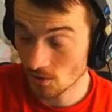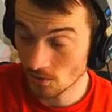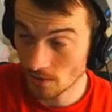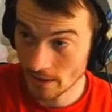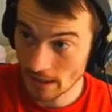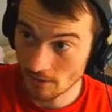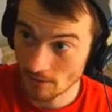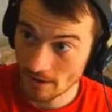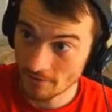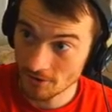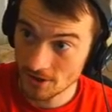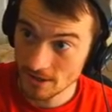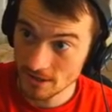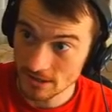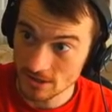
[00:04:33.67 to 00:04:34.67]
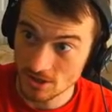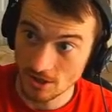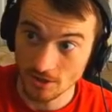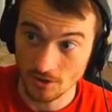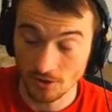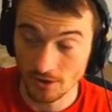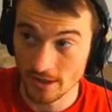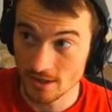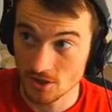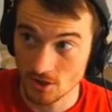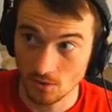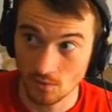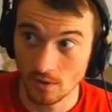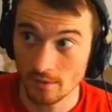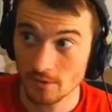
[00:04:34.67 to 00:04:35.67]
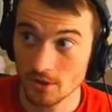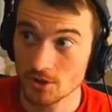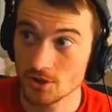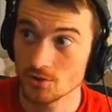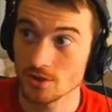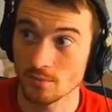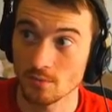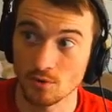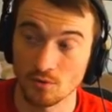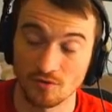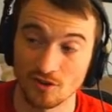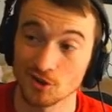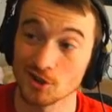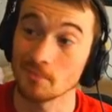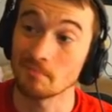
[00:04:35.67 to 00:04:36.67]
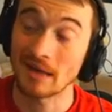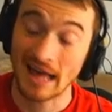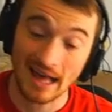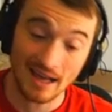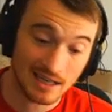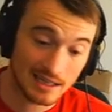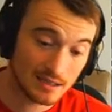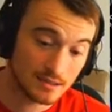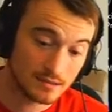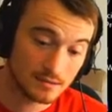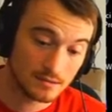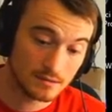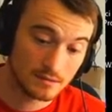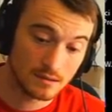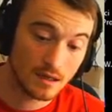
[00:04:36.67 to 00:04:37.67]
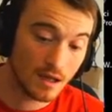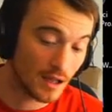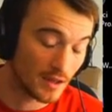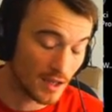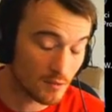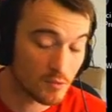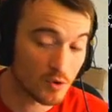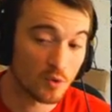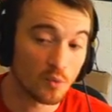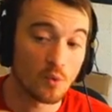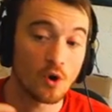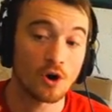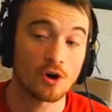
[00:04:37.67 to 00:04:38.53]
now everything is done on this. So what I'm going to do is I'm going to revert it back, and then I'm going to walk